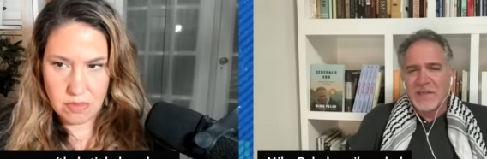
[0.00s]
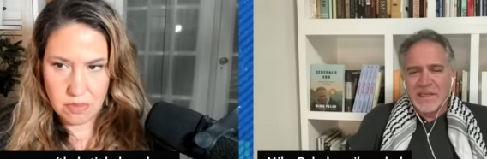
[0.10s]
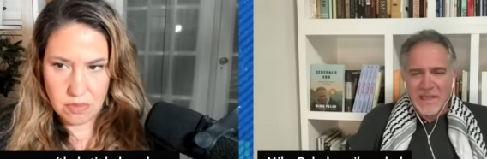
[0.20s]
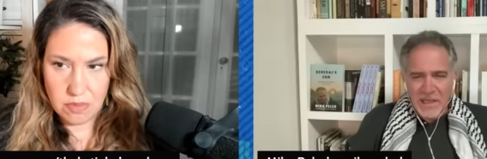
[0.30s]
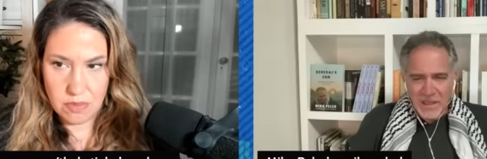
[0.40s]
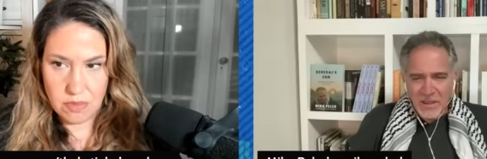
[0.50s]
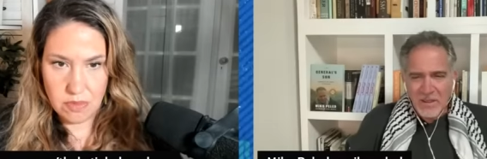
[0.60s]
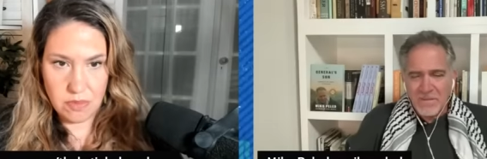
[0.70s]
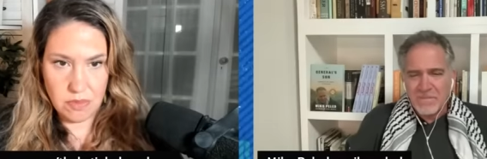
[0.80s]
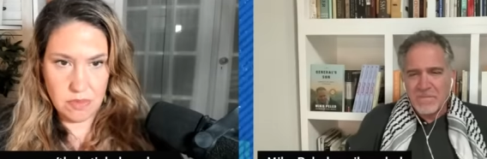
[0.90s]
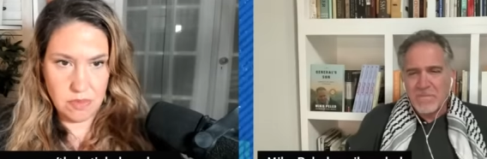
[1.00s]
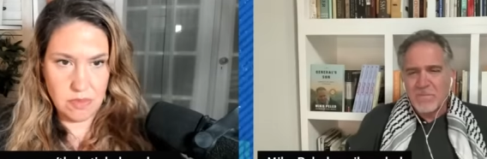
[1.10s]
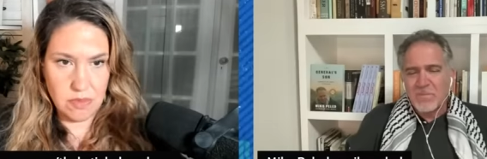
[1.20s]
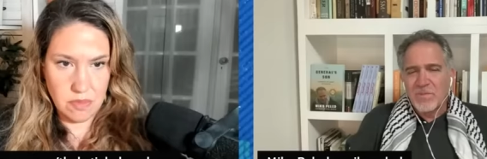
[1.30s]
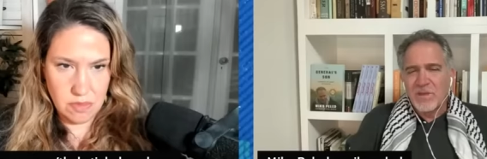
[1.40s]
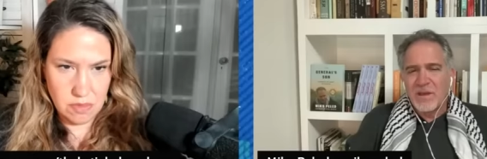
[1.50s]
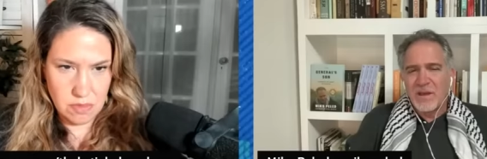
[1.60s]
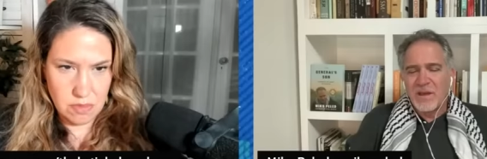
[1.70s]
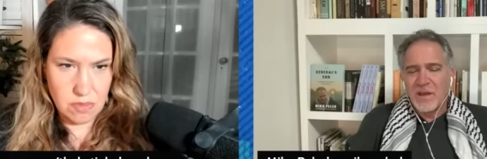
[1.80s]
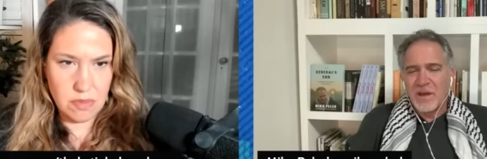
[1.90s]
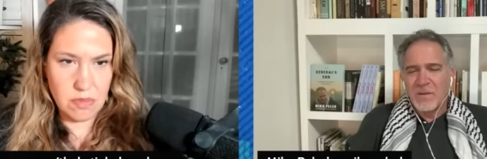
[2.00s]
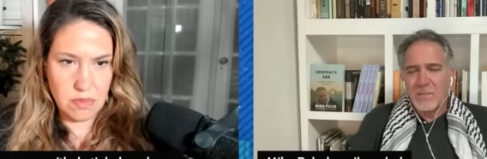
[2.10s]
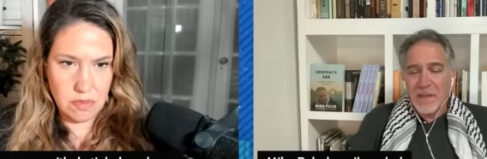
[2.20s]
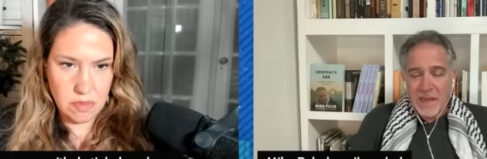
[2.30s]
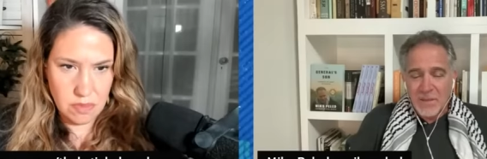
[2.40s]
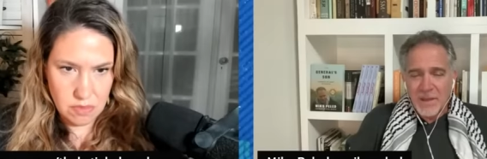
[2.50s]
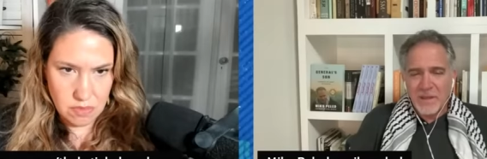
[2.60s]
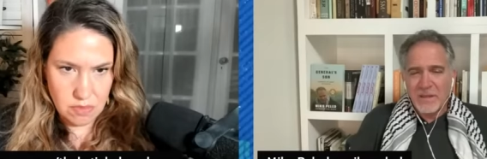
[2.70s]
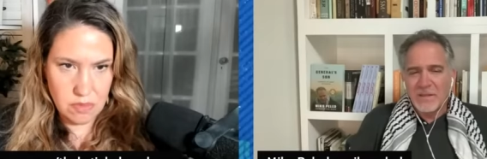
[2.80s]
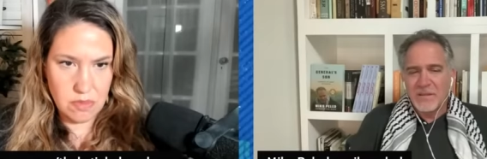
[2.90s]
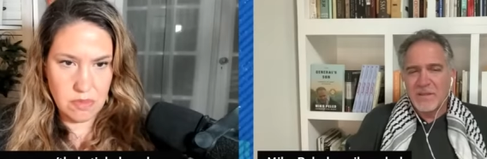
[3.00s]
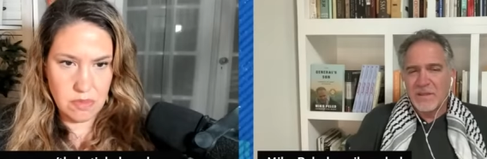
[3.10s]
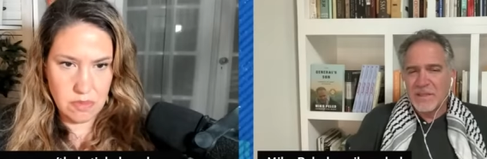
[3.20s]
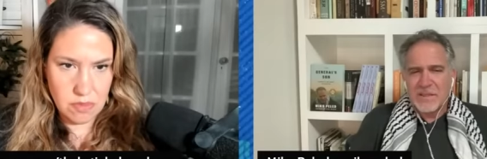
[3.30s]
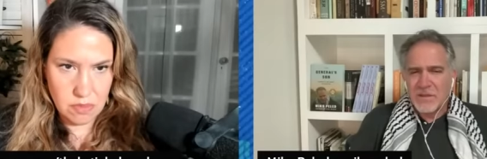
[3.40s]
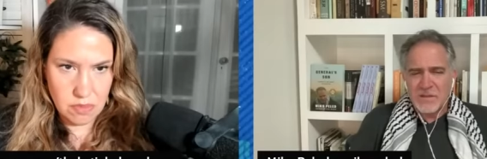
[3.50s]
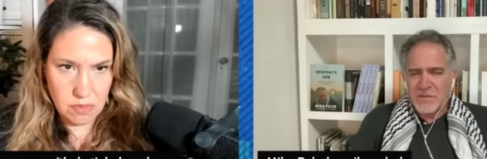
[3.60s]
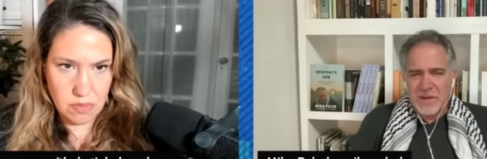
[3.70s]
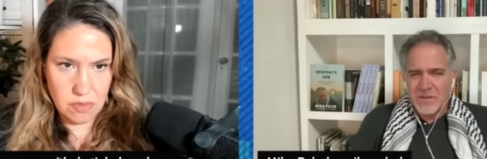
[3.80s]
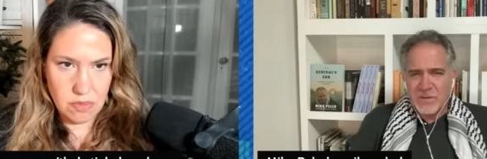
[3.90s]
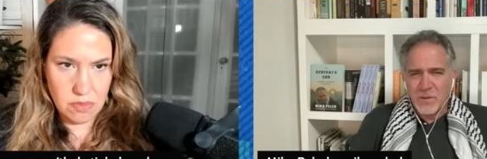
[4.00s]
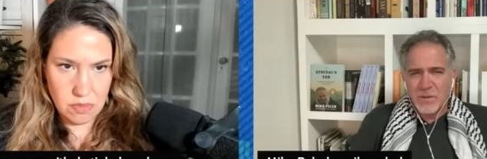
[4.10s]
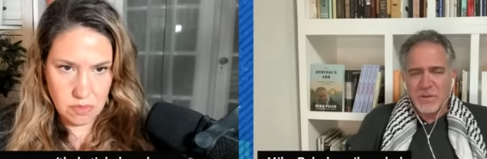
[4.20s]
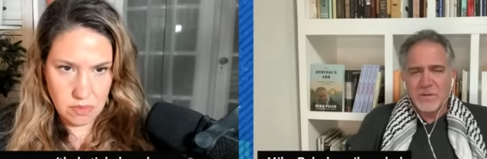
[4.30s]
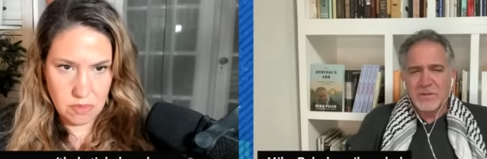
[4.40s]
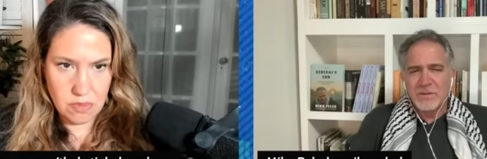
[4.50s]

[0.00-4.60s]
Speaker 1: they kill, they uh, blackmail, and that's how they survive in the world.